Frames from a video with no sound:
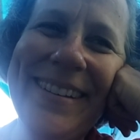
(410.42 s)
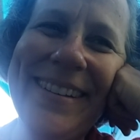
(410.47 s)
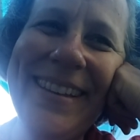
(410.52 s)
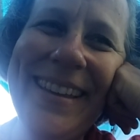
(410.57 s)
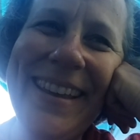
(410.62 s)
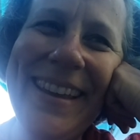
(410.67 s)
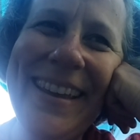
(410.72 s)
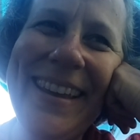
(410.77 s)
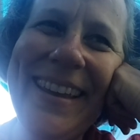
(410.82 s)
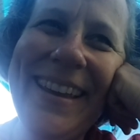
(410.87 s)

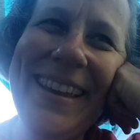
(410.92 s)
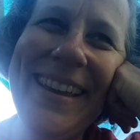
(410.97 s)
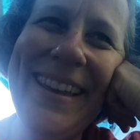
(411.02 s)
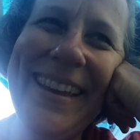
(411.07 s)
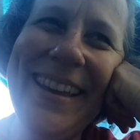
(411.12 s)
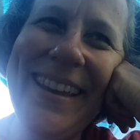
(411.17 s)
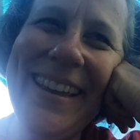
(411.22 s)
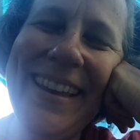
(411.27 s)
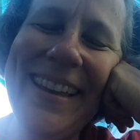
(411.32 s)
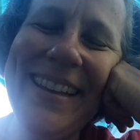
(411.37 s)

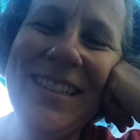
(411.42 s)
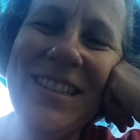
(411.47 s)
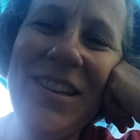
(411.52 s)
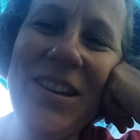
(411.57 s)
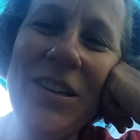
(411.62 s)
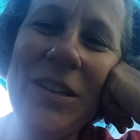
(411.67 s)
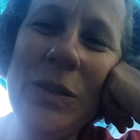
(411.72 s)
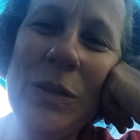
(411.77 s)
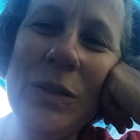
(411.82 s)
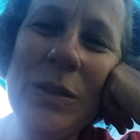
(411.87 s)
It's
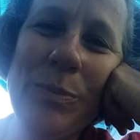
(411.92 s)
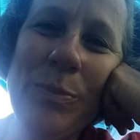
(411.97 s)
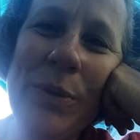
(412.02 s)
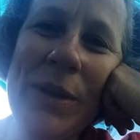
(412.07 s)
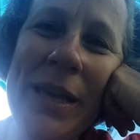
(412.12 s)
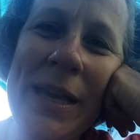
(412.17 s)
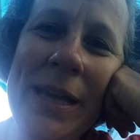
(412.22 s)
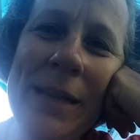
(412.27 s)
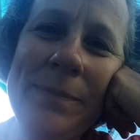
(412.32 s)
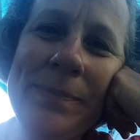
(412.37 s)
hard to
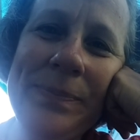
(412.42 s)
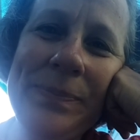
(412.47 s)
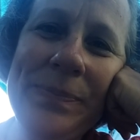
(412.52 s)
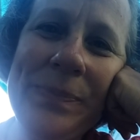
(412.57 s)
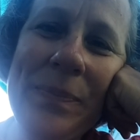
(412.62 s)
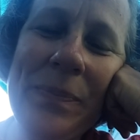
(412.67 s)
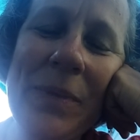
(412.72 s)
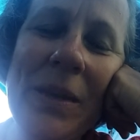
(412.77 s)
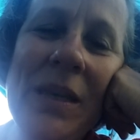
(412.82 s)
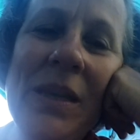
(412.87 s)
explain.
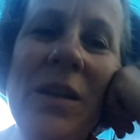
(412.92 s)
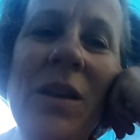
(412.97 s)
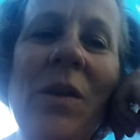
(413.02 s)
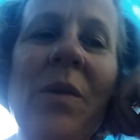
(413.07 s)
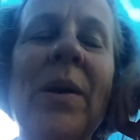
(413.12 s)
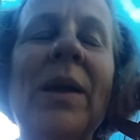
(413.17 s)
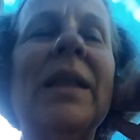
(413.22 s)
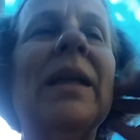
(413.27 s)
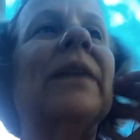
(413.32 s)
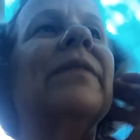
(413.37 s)
You
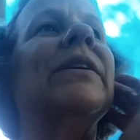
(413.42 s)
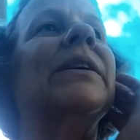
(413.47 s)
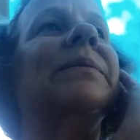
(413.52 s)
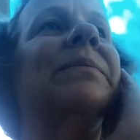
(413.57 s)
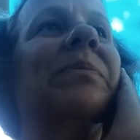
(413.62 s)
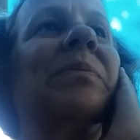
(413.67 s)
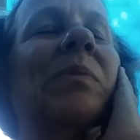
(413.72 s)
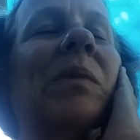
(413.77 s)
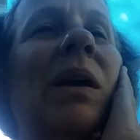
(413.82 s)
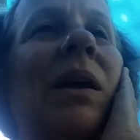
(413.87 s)
know, I love it.
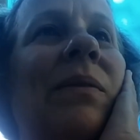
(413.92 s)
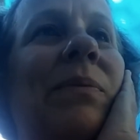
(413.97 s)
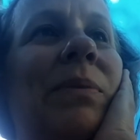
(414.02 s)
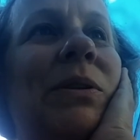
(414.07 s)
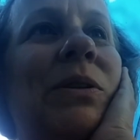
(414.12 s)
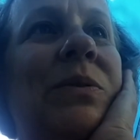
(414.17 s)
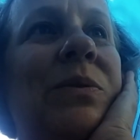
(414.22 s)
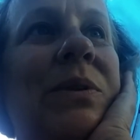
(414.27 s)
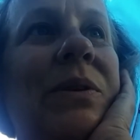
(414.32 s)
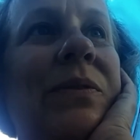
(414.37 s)
I've
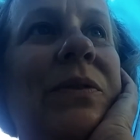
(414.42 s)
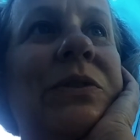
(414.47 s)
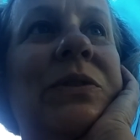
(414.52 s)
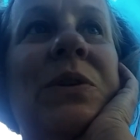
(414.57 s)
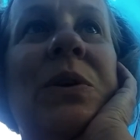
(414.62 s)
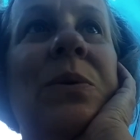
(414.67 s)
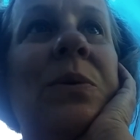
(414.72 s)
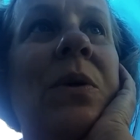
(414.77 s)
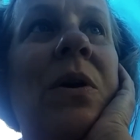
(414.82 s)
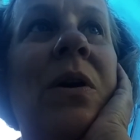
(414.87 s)
been doing it for
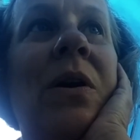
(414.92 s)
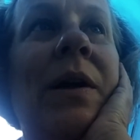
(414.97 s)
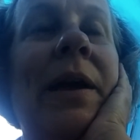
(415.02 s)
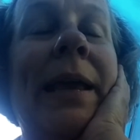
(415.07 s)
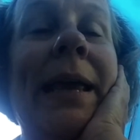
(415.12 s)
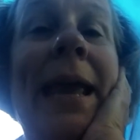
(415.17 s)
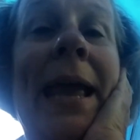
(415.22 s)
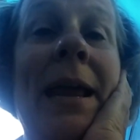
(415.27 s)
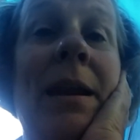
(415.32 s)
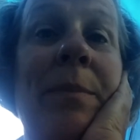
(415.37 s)
so long, I
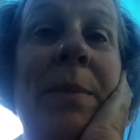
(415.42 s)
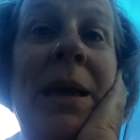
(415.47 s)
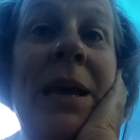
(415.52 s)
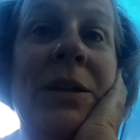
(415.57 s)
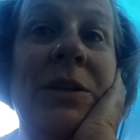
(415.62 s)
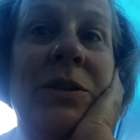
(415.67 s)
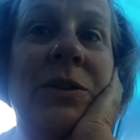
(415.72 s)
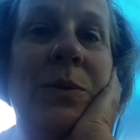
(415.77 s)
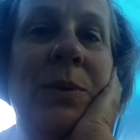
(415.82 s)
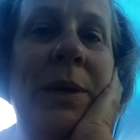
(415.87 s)
can't
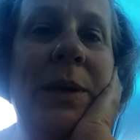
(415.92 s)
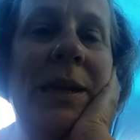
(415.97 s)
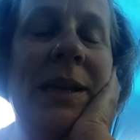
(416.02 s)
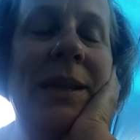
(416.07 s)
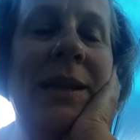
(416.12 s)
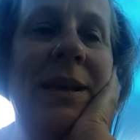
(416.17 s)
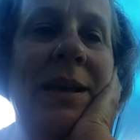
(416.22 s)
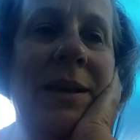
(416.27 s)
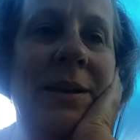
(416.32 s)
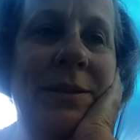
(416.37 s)
imagine doing
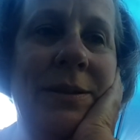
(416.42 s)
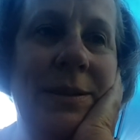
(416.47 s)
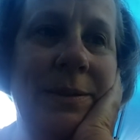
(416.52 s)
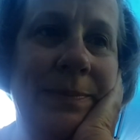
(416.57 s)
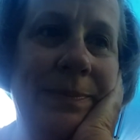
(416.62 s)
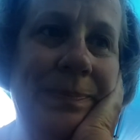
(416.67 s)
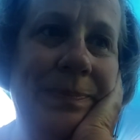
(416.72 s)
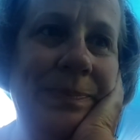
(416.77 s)
anything else.